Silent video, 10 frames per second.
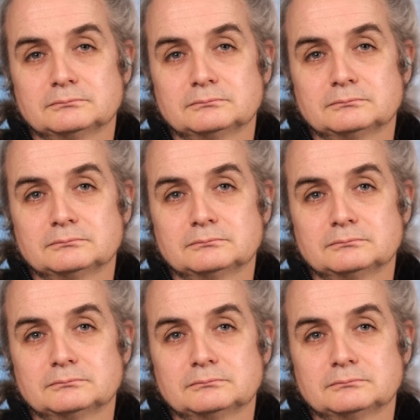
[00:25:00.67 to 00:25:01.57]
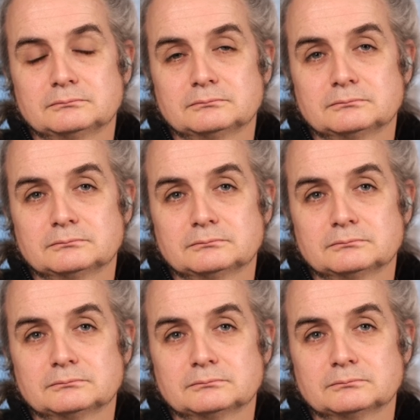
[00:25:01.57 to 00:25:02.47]

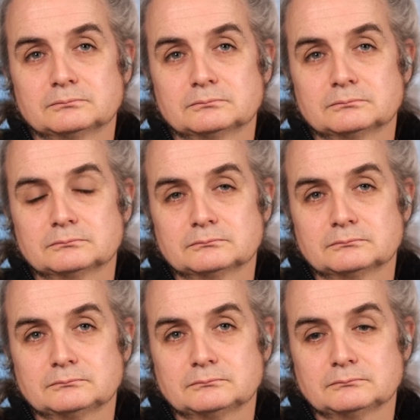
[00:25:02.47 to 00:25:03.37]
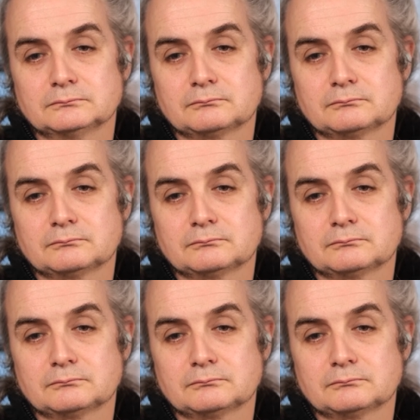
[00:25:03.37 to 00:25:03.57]
[no speech]